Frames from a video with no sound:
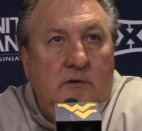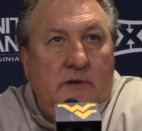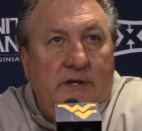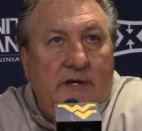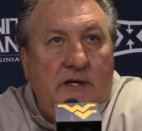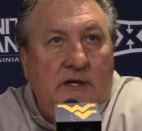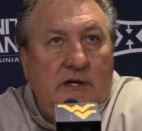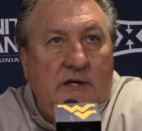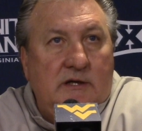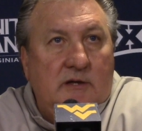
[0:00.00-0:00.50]
Be an
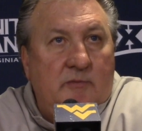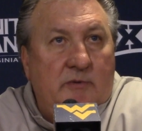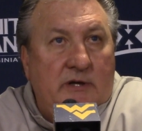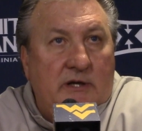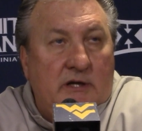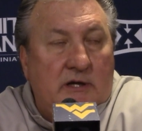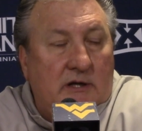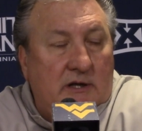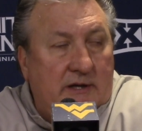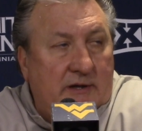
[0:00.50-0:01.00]

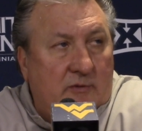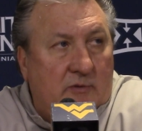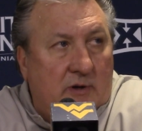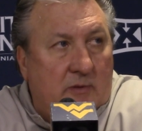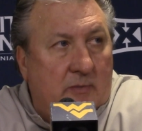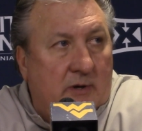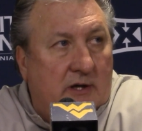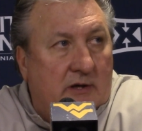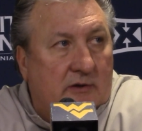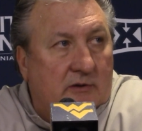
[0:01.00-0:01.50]
elite
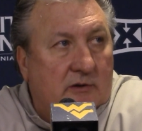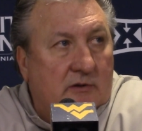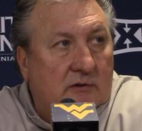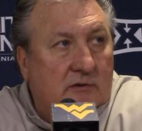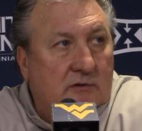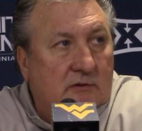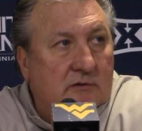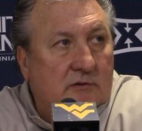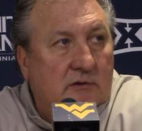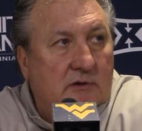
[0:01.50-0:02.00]
rebounder.
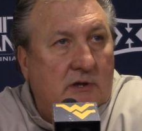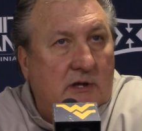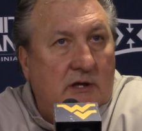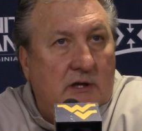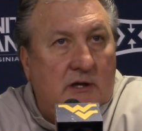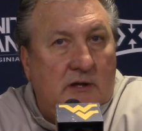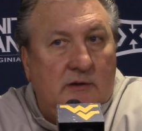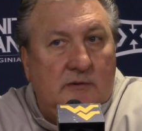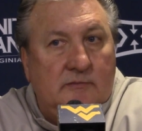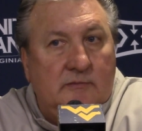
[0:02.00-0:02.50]
I
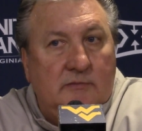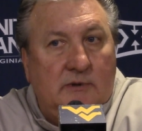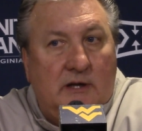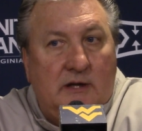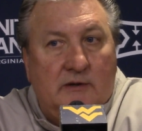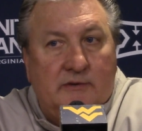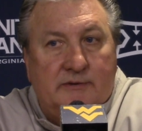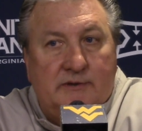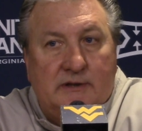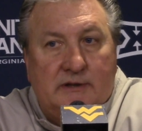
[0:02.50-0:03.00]

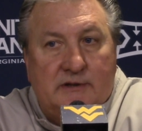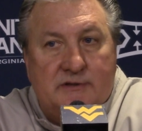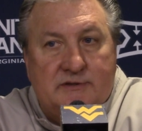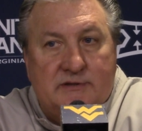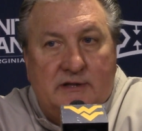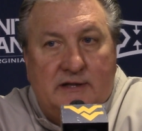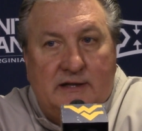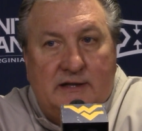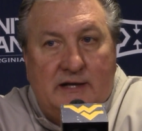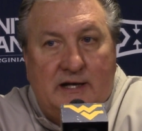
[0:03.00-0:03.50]
don't think
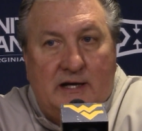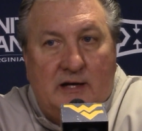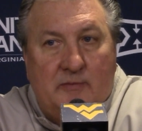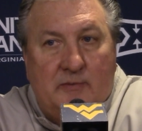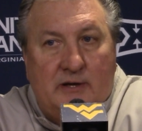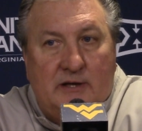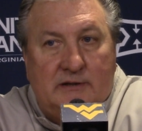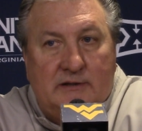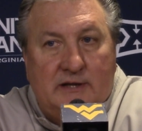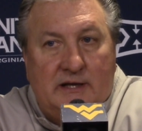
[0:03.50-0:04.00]
there's any doubt
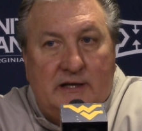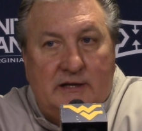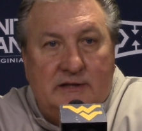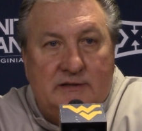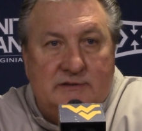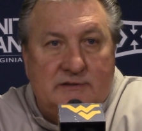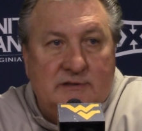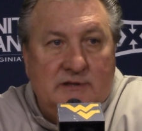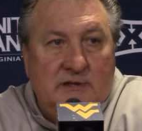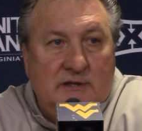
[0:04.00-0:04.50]
about that.
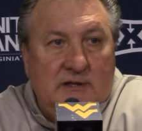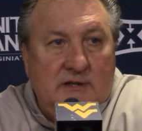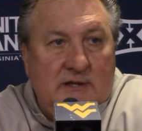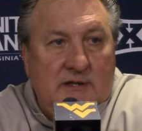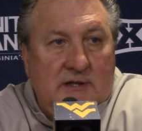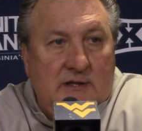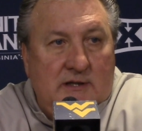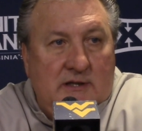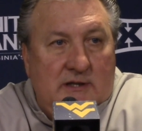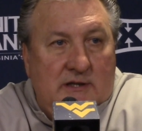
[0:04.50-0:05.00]

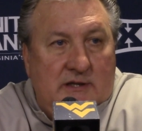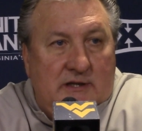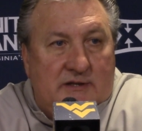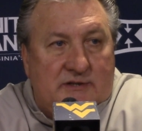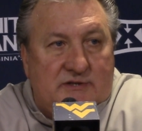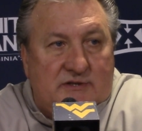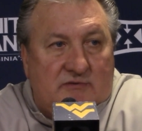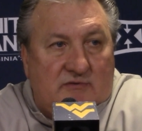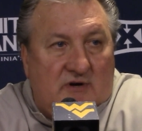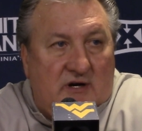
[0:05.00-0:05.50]

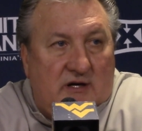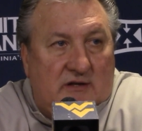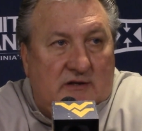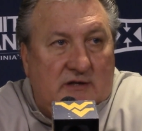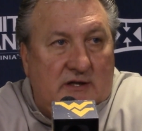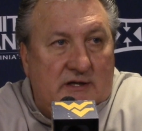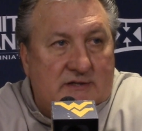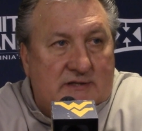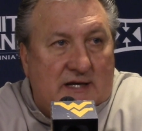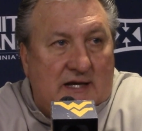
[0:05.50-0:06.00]
His strength
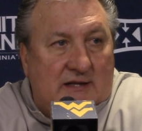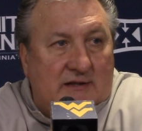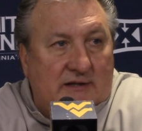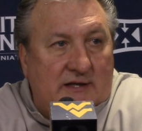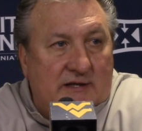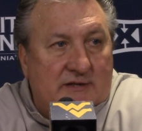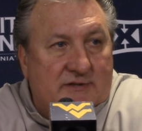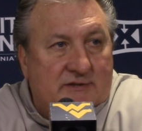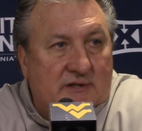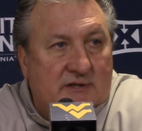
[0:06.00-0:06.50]
and his
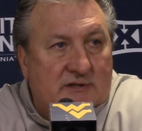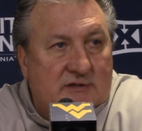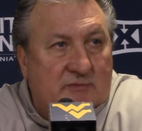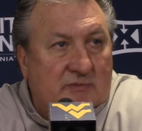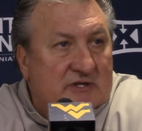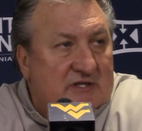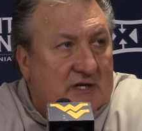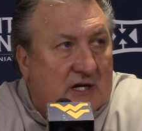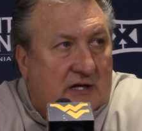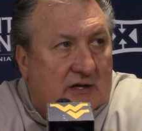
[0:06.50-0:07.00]
athleticism,
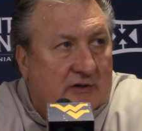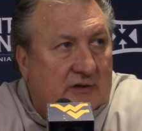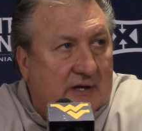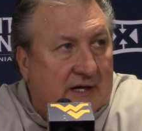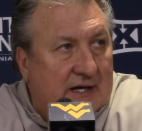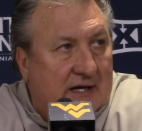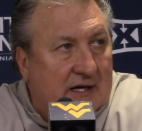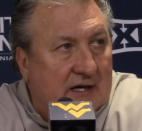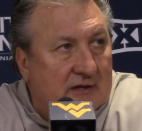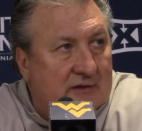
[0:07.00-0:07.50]
he's got good
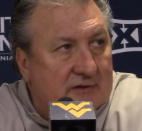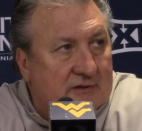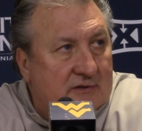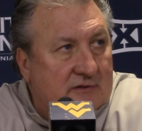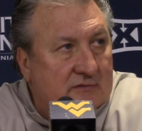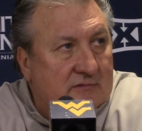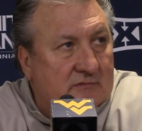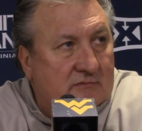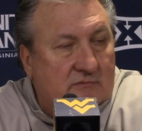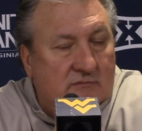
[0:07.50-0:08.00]

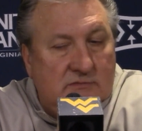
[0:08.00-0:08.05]
hands.